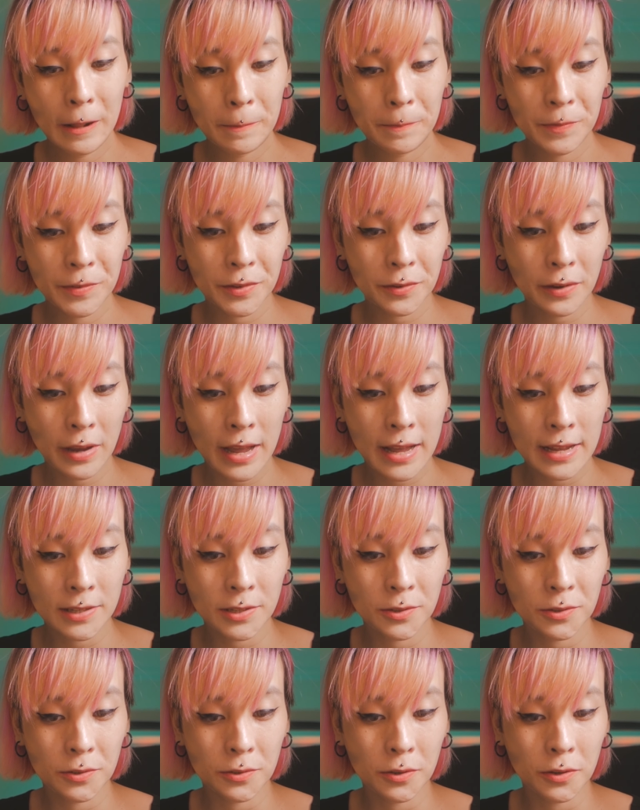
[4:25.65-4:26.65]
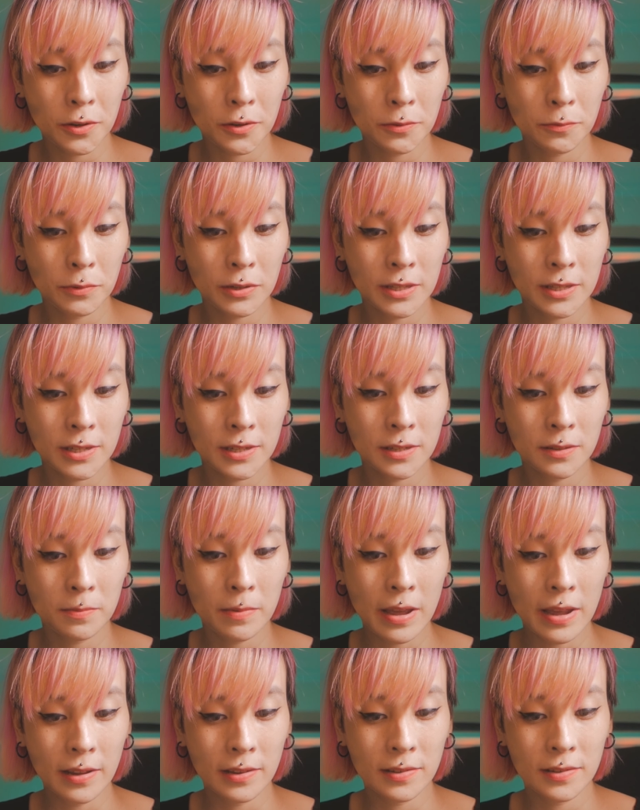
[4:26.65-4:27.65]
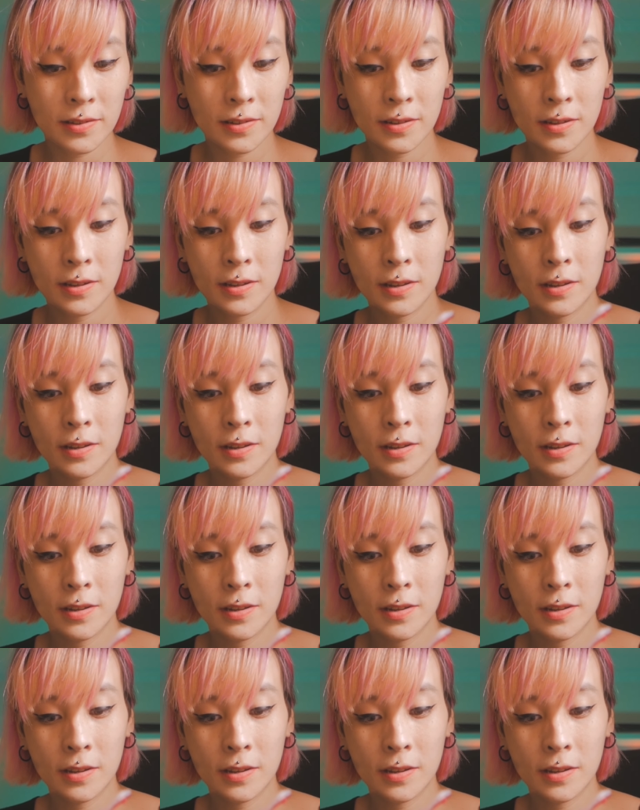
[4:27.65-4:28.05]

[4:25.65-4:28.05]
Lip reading: So it has to come with this base.